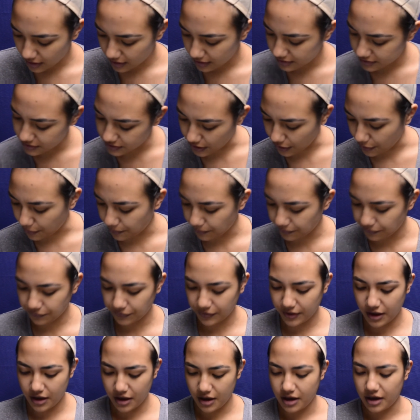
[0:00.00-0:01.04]
So
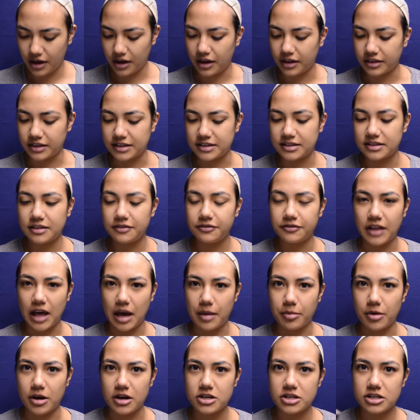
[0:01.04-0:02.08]
this is the flat
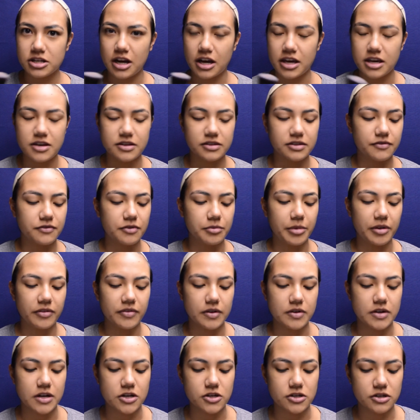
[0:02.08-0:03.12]
brush. I use it for my
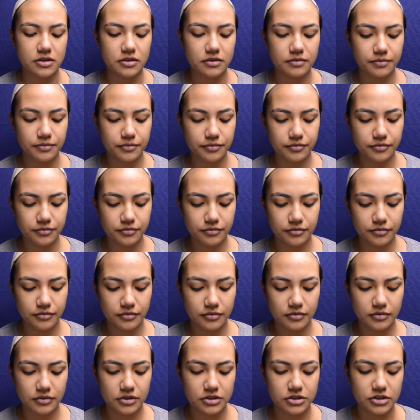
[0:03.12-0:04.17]
foundation.
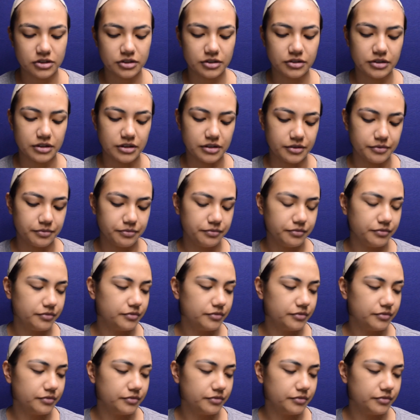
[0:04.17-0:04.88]
Just gonna